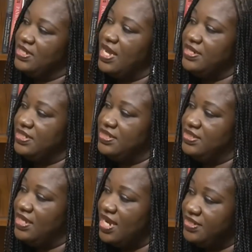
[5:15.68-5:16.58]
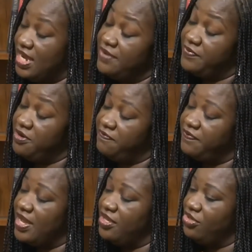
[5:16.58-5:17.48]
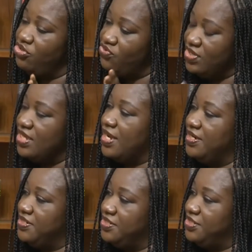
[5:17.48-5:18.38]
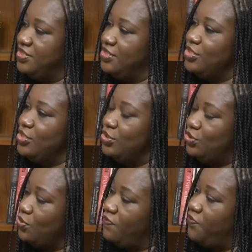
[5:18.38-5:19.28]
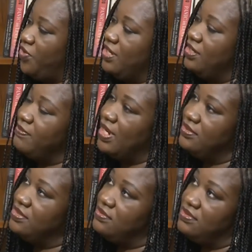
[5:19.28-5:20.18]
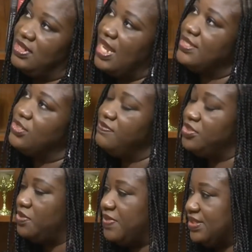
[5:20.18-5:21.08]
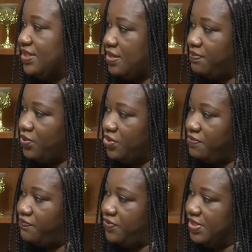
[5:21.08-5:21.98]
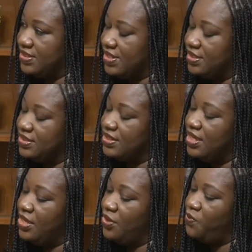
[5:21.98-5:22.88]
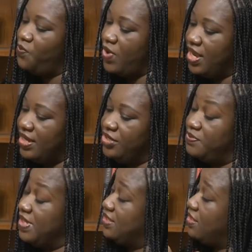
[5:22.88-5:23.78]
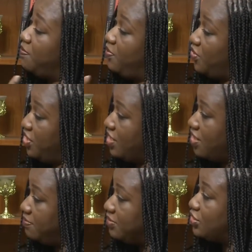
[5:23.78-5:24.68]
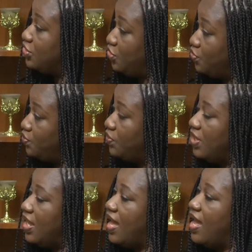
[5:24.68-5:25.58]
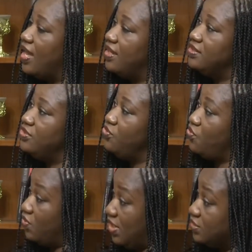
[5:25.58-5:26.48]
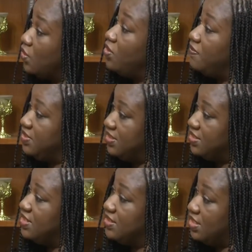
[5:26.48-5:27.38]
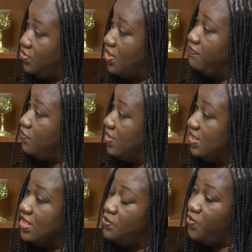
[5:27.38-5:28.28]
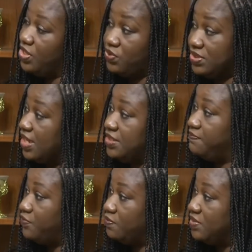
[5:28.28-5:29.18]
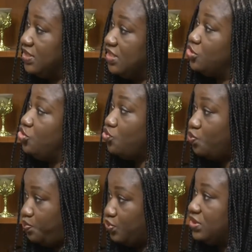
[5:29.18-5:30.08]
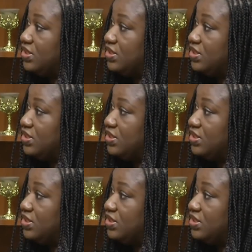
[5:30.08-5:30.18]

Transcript: identity. I, I, verify unique identity. Okay. So for in, my, the, the, likes of the domestic employee, for instance, mm. when a domestic employee comes to you, and you collect all of the data that you have collected. We don't get involved in it. You put. So you